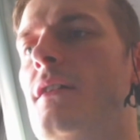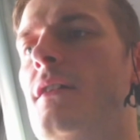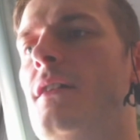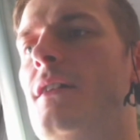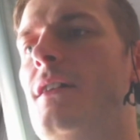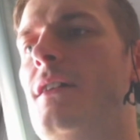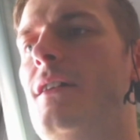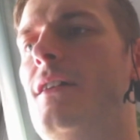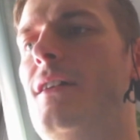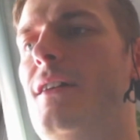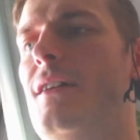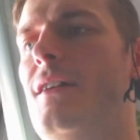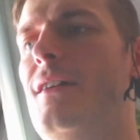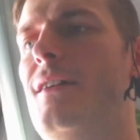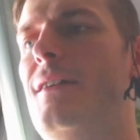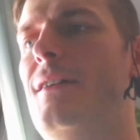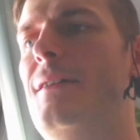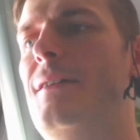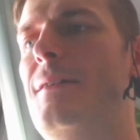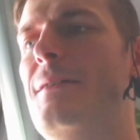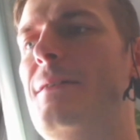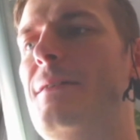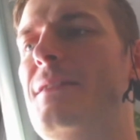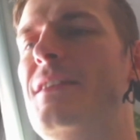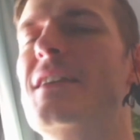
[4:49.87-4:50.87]

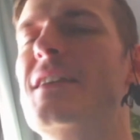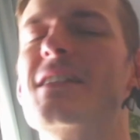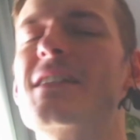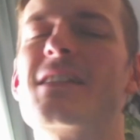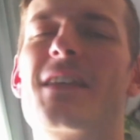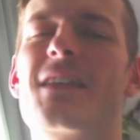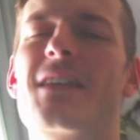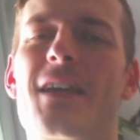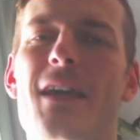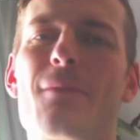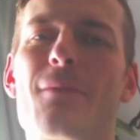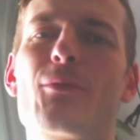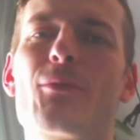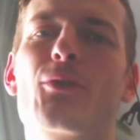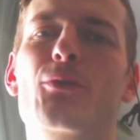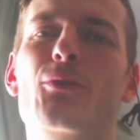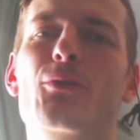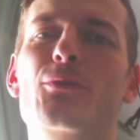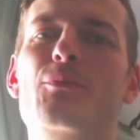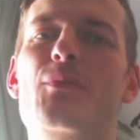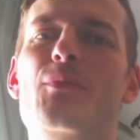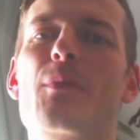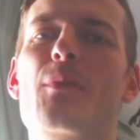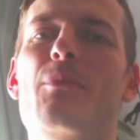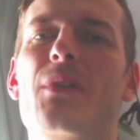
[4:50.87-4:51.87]
This game
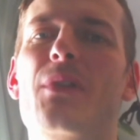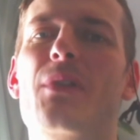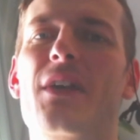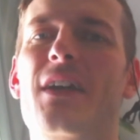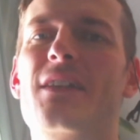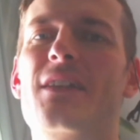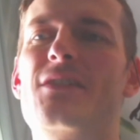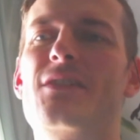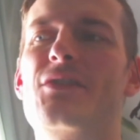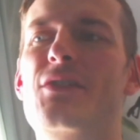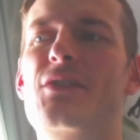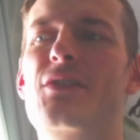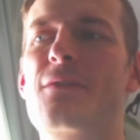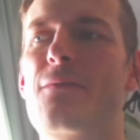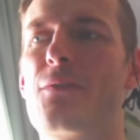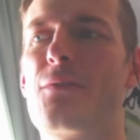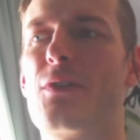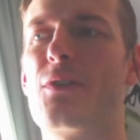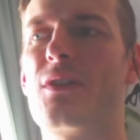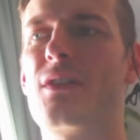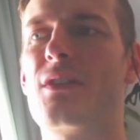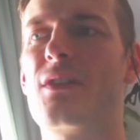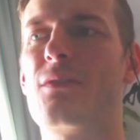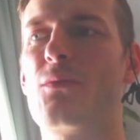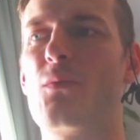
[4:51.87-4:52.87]
could be played
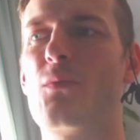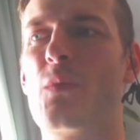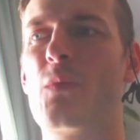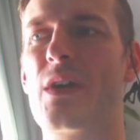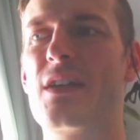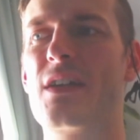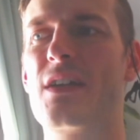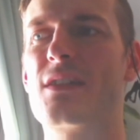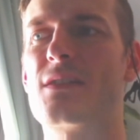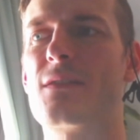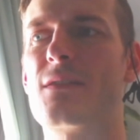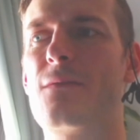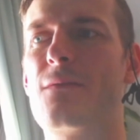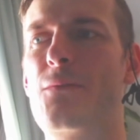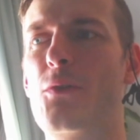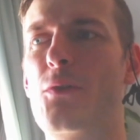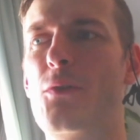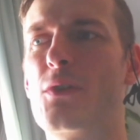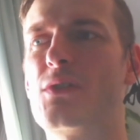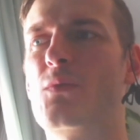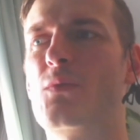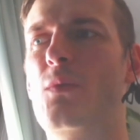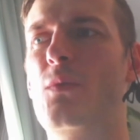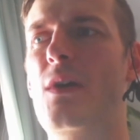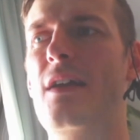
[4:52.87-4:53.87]
different ways.
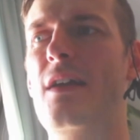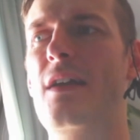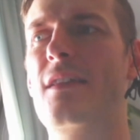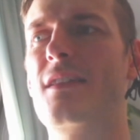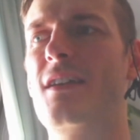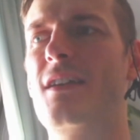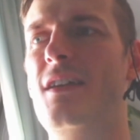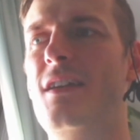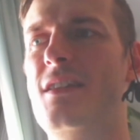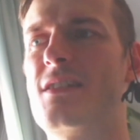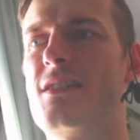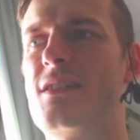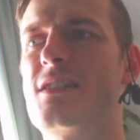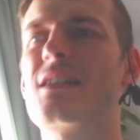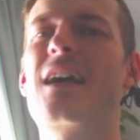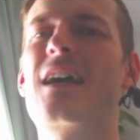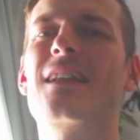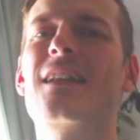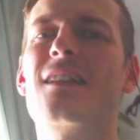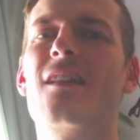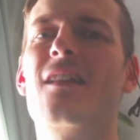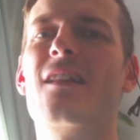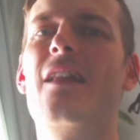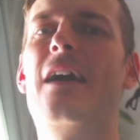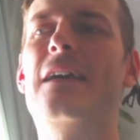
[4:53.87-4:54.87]
First one, it's
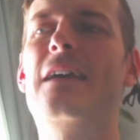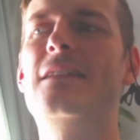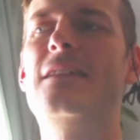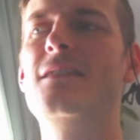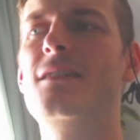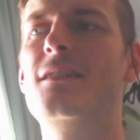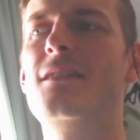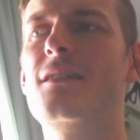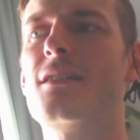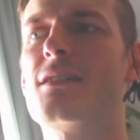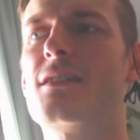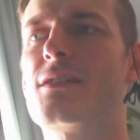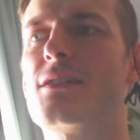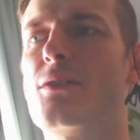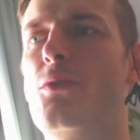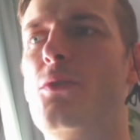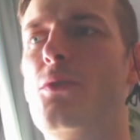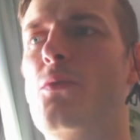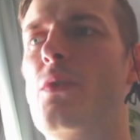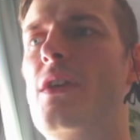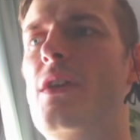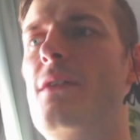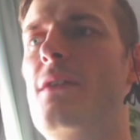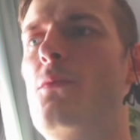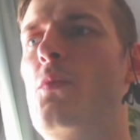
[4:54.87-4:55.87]
online.
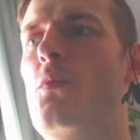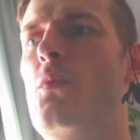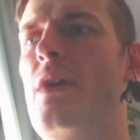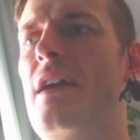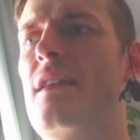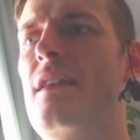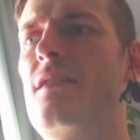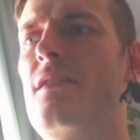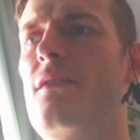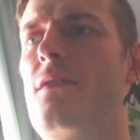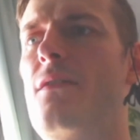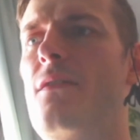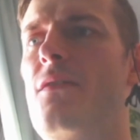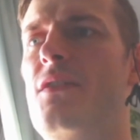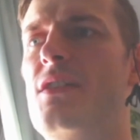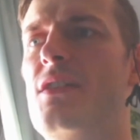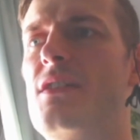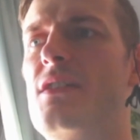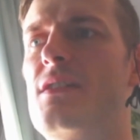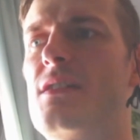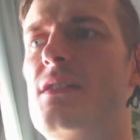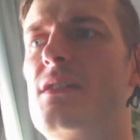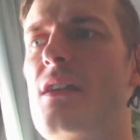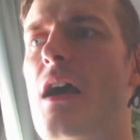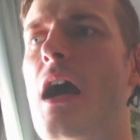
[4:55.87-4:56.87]
So when
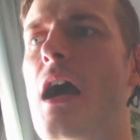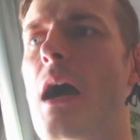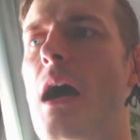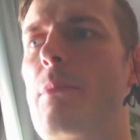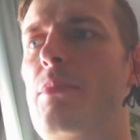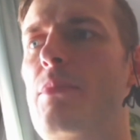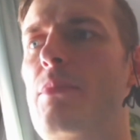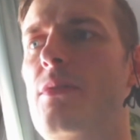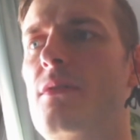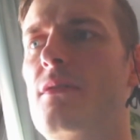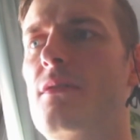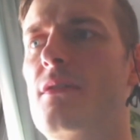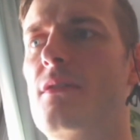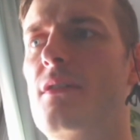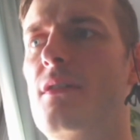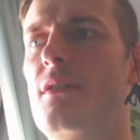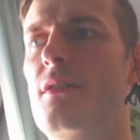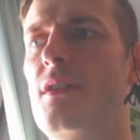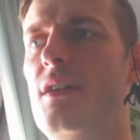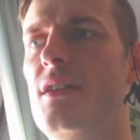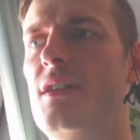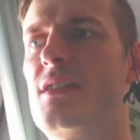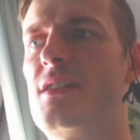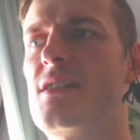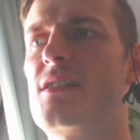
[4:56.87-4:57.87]
this app
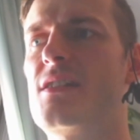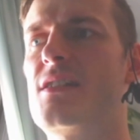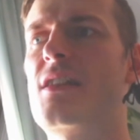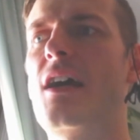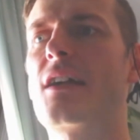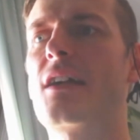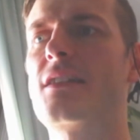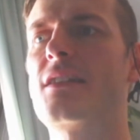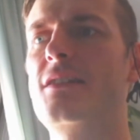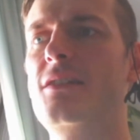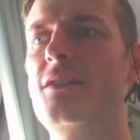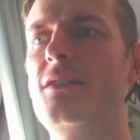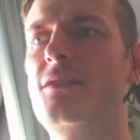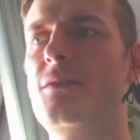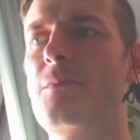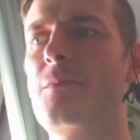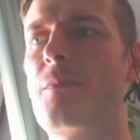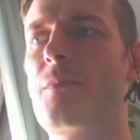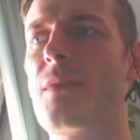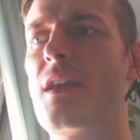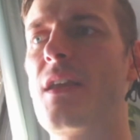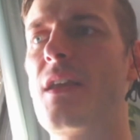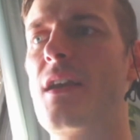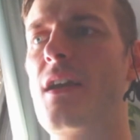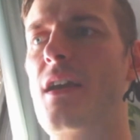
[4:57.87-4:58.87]
it started
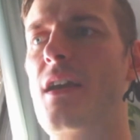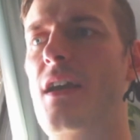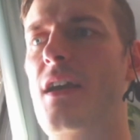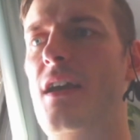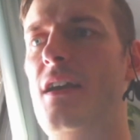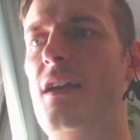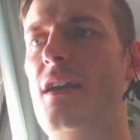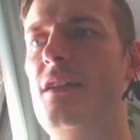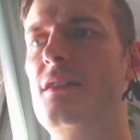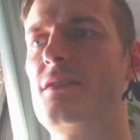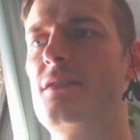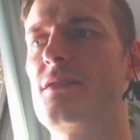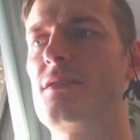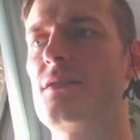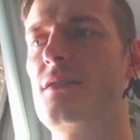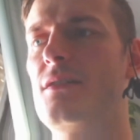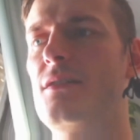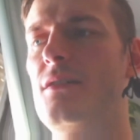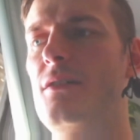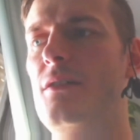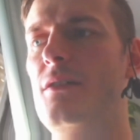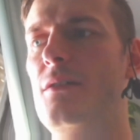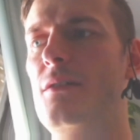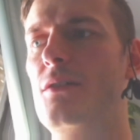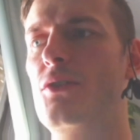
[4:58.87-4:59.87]
and
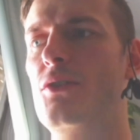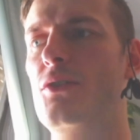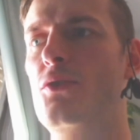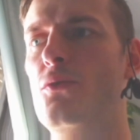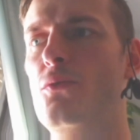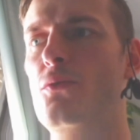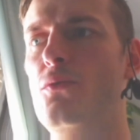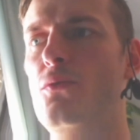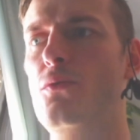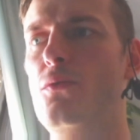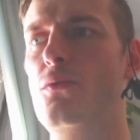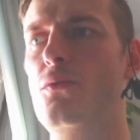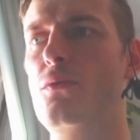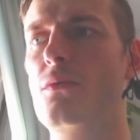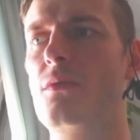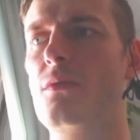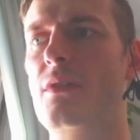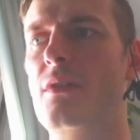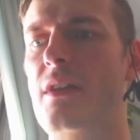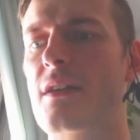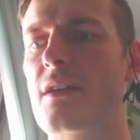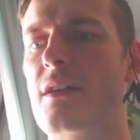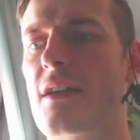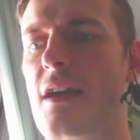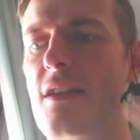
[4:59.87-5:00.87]

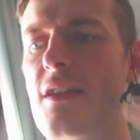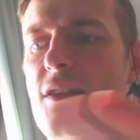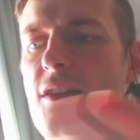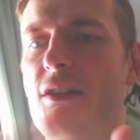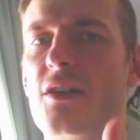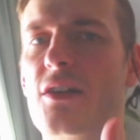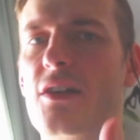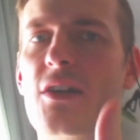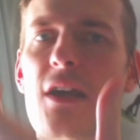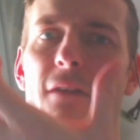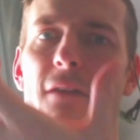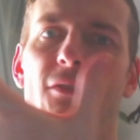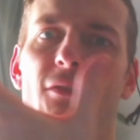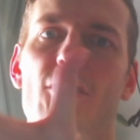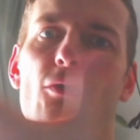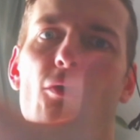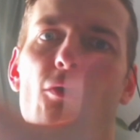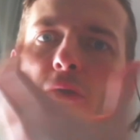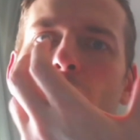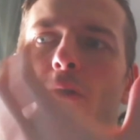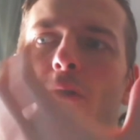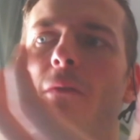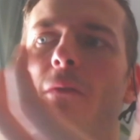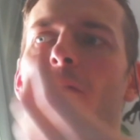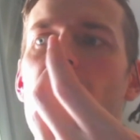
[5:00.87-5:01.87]
you kind of have it
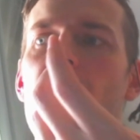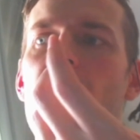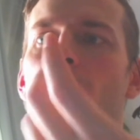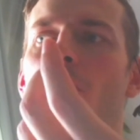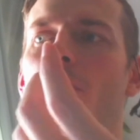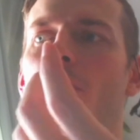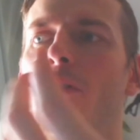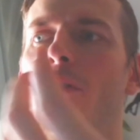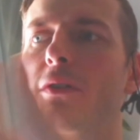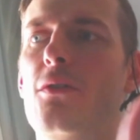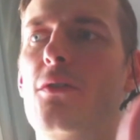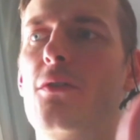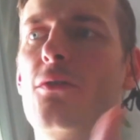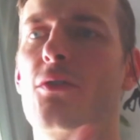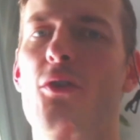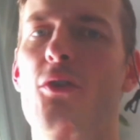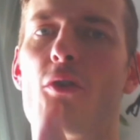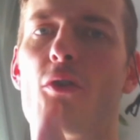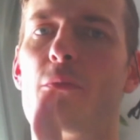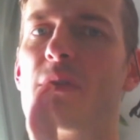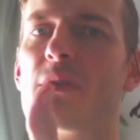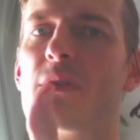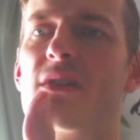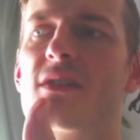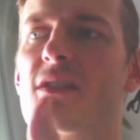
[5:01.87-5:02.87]
on your phone, on
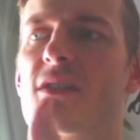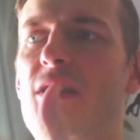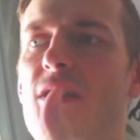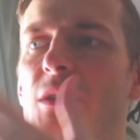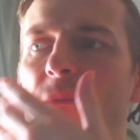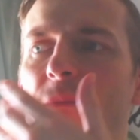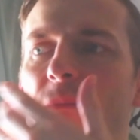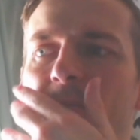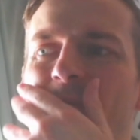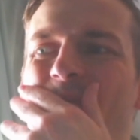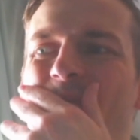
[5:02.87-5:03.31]
your PC,